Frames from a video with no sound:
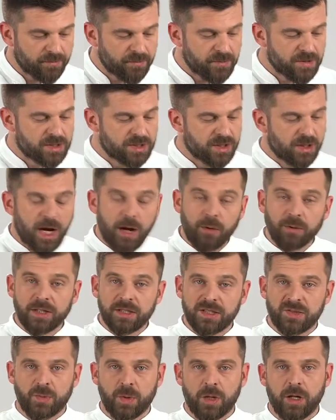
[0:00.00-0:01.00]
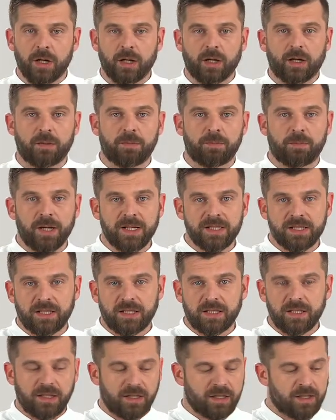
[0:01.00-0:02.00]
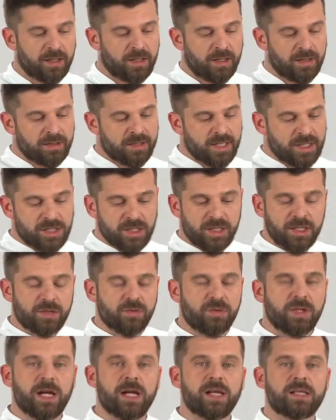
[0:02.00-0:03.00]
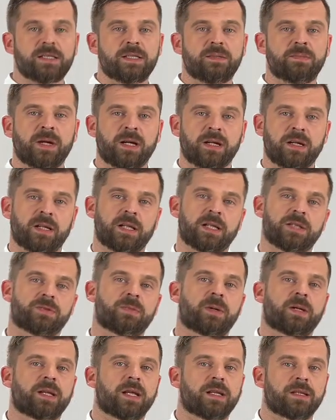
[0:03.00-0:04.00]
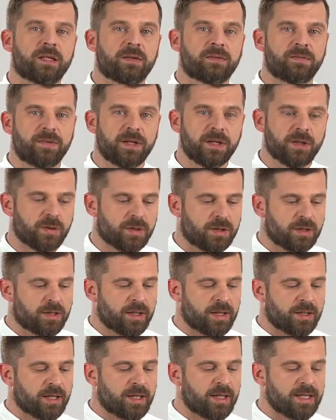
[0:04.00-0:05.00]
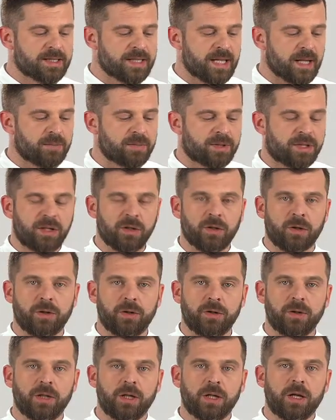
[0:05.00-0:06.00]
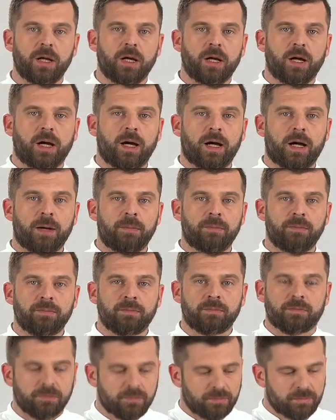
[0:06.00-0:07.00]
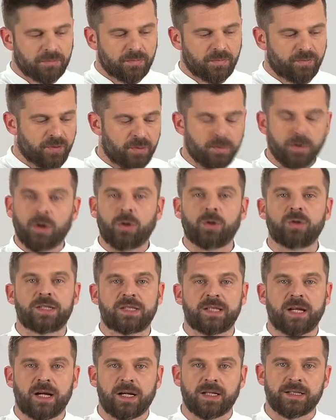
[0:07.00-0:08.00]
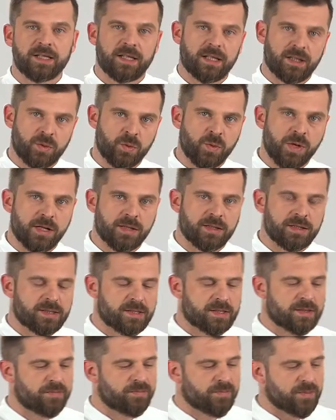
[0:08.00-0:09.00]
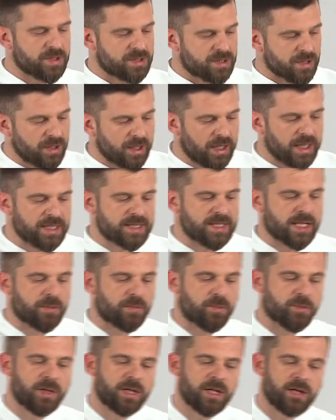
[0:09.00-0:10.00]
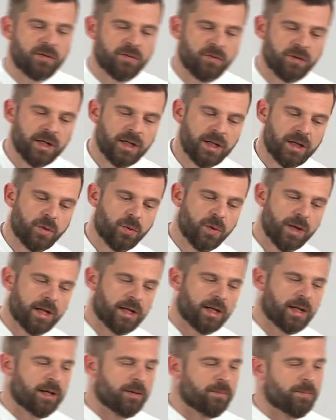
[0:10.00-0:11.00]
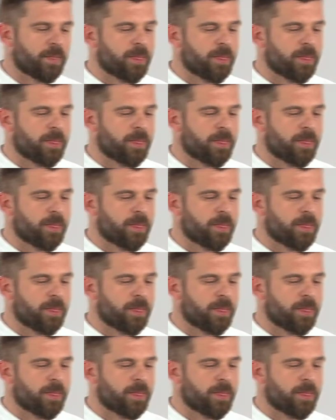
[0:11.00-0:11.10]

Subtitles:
So how does it work? Basically, induction, it creates an electromagnetic field that heats up the oil from all sides at once. So it heats up really, really quickly.